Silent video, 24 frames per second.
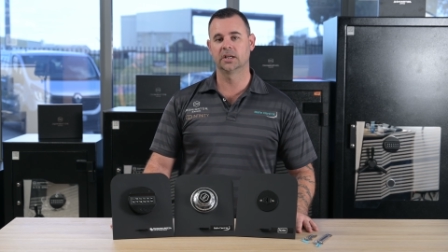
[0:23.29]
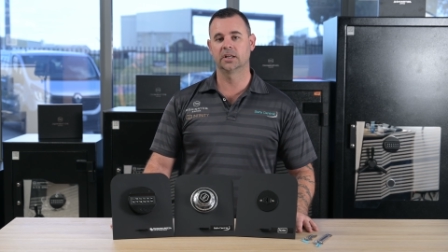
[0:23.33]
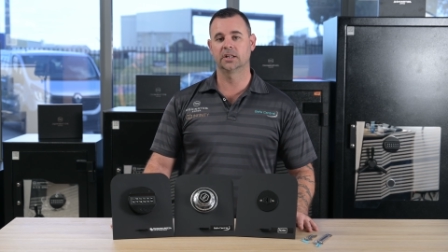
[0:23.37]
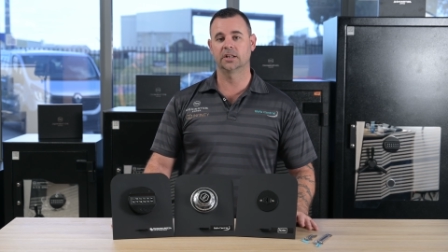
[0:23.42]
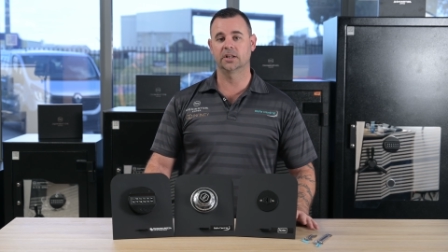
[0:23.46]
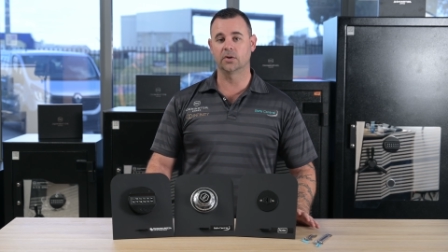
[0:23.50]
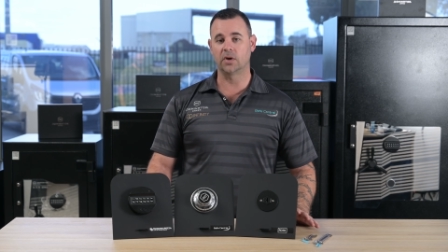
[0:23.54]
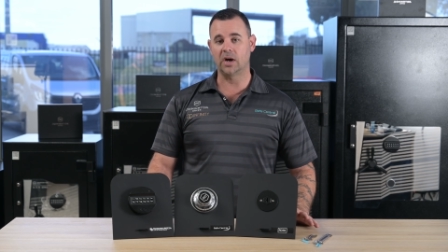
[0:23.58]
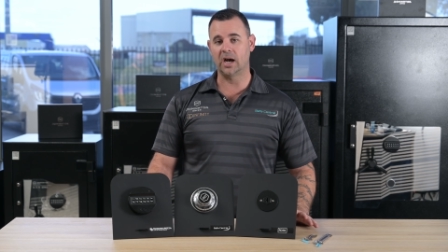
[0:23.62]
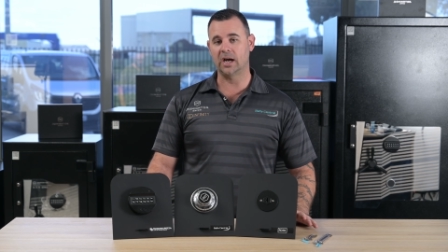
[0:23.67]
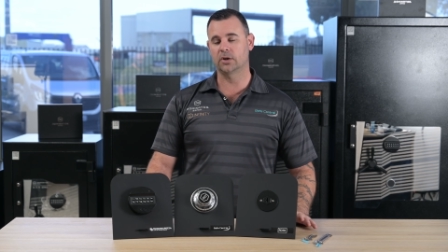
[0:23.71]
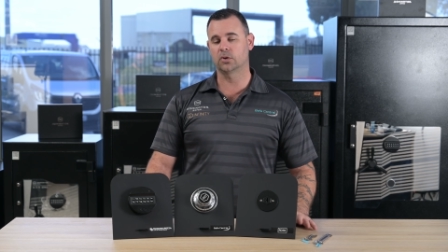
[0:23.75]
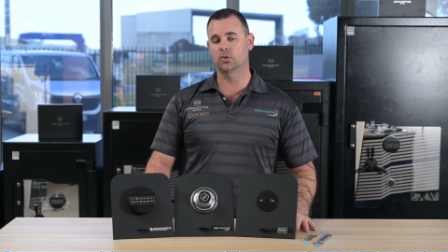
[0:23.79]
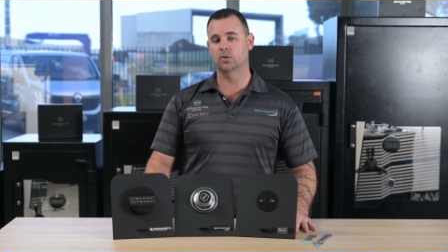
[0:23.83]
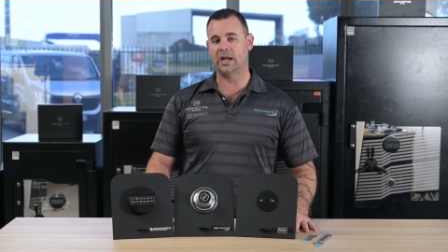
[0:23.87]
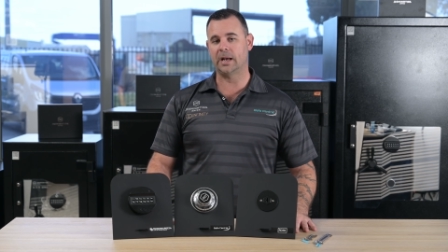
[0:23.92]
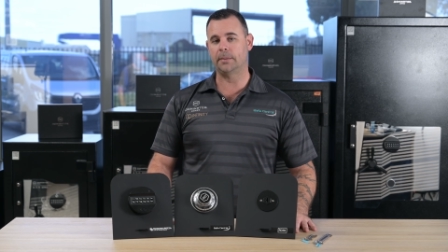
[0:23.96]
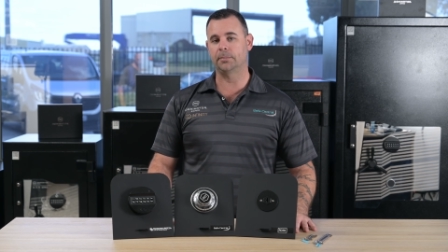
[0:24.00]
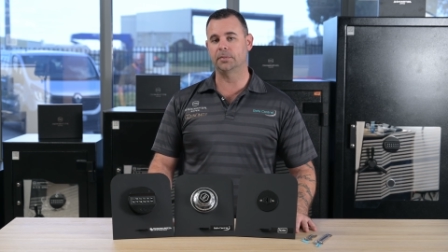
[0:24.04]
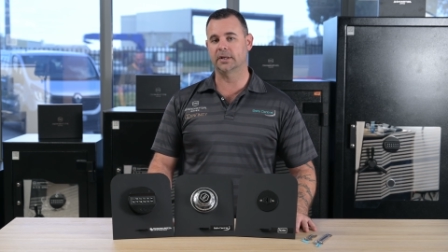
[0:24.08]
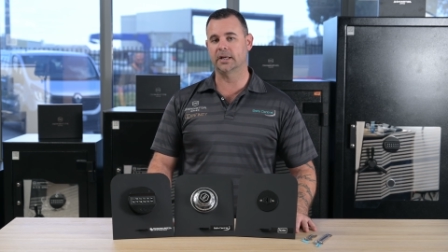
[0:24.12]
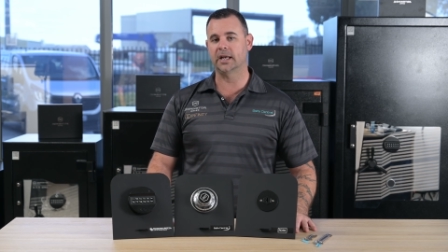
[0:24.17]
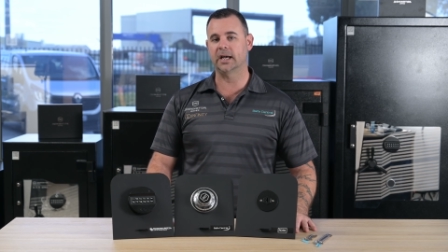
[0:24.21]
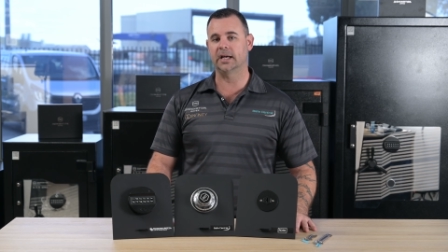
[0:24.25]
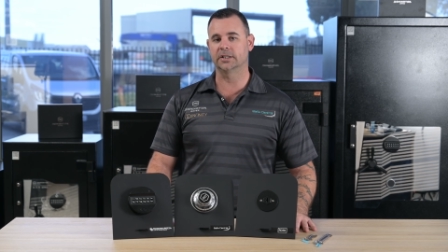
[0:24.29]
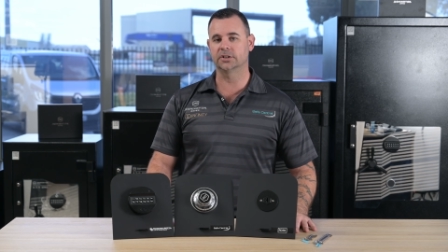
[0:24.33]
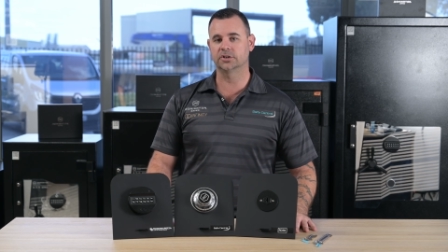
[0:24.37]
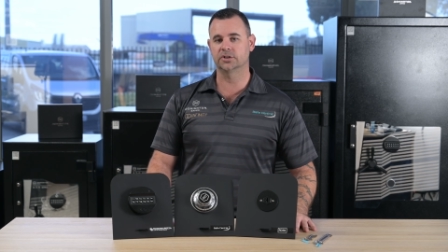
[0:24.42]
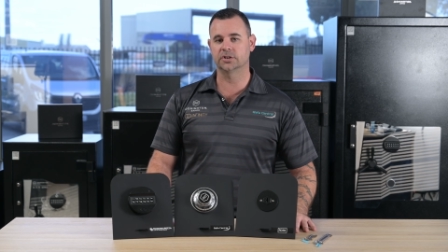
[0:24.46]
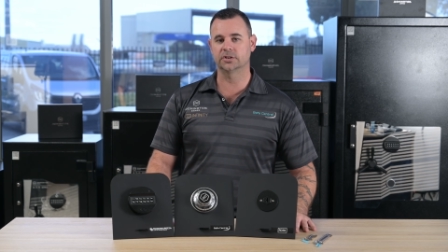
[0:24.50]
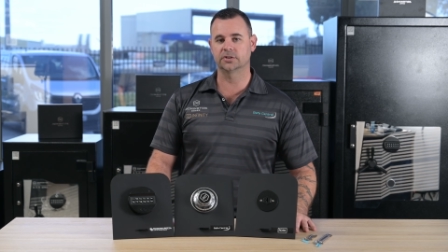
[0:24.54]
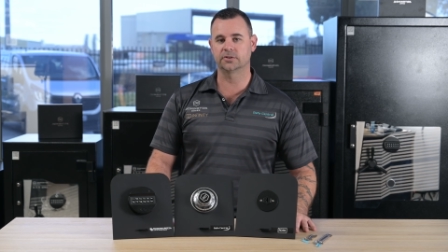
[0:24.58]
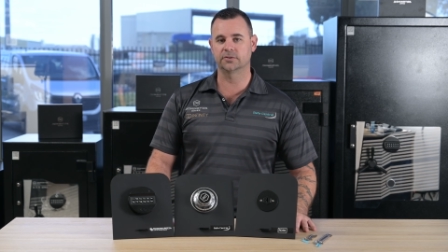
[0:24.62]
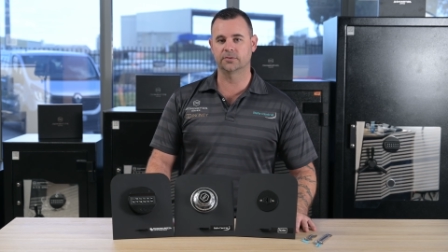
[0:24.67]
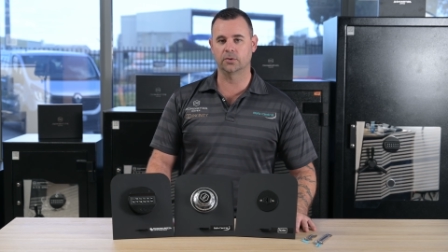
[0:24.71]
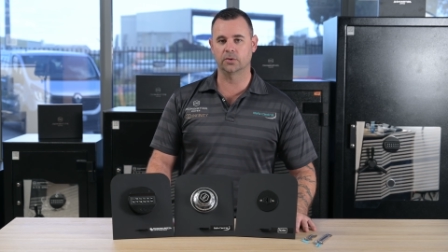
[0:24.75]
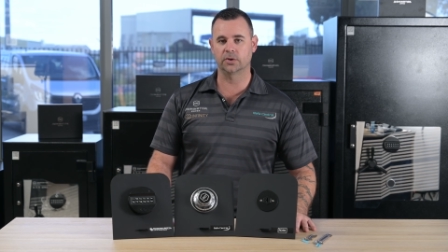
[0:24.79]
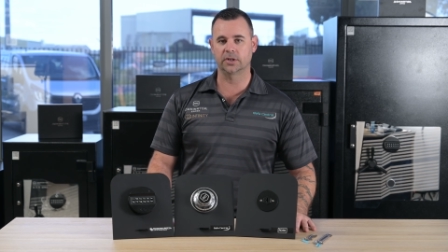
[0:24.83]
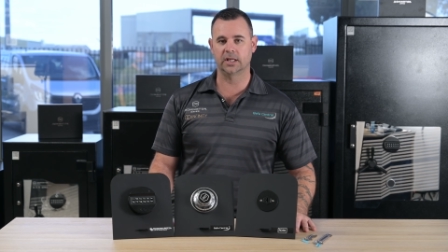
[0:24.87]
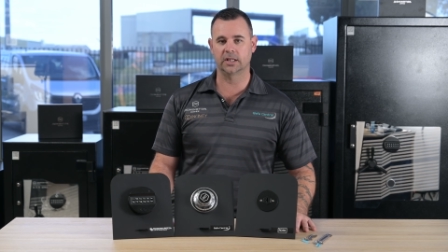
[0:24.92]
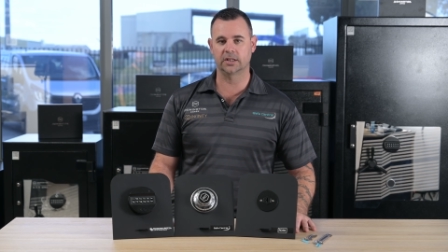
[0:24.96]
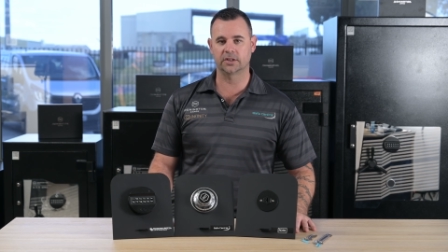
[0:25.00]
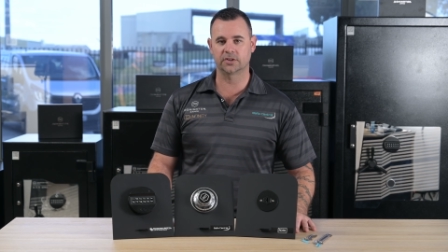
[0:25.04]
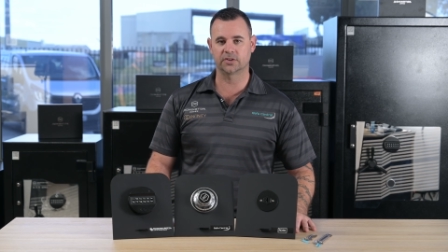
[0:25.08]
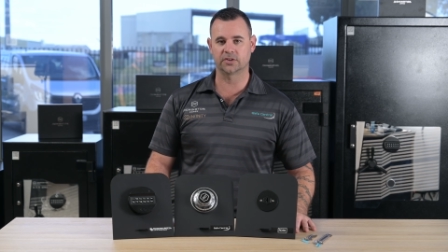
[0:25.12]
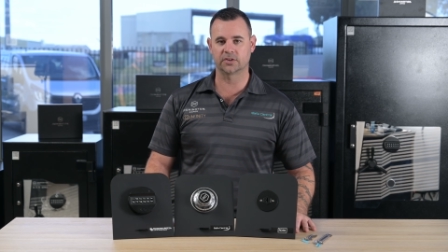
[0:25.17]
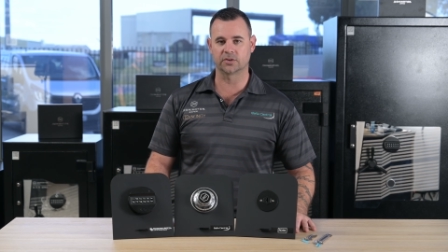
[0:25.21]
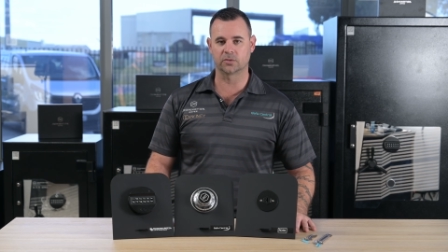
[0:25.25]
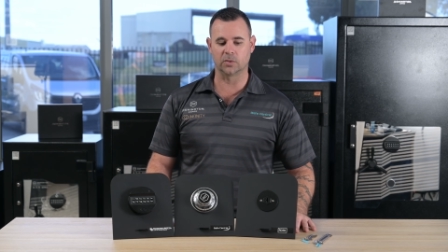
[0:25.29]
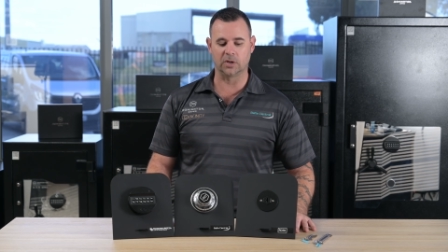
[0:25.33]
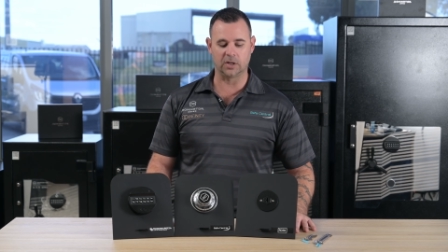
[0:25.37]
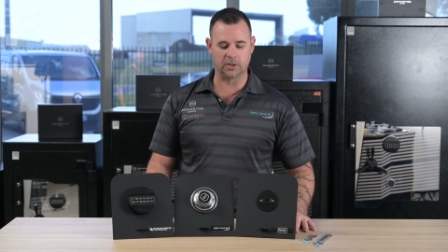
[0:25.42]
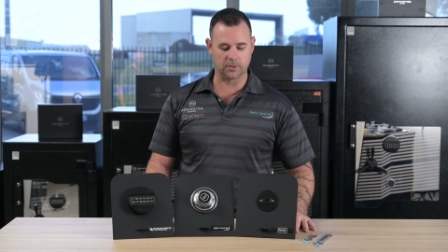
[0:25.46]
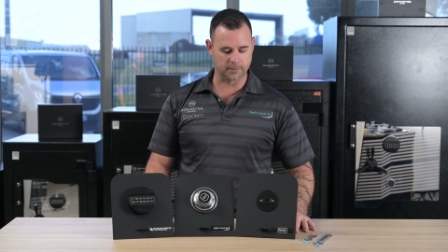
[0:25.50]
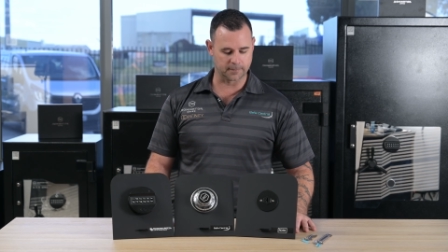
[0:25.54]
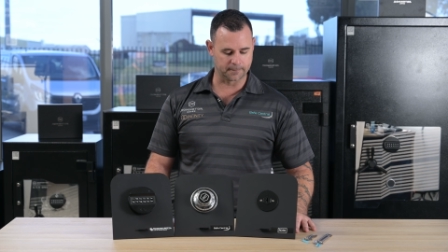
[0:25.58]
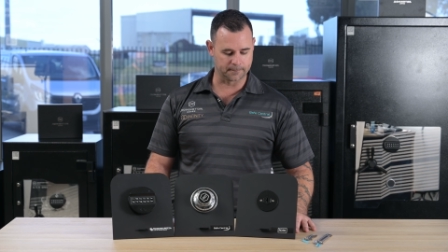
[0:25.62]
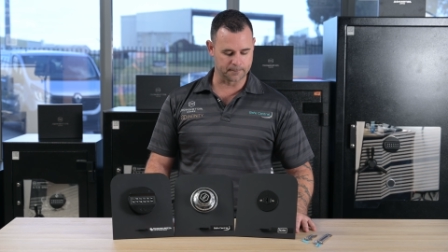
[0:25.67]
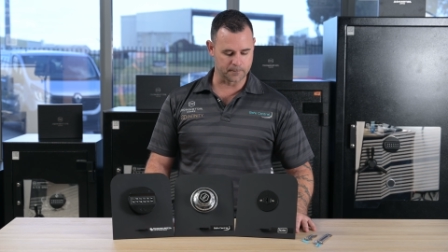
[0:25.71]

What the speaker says: there are good applications for the others as well.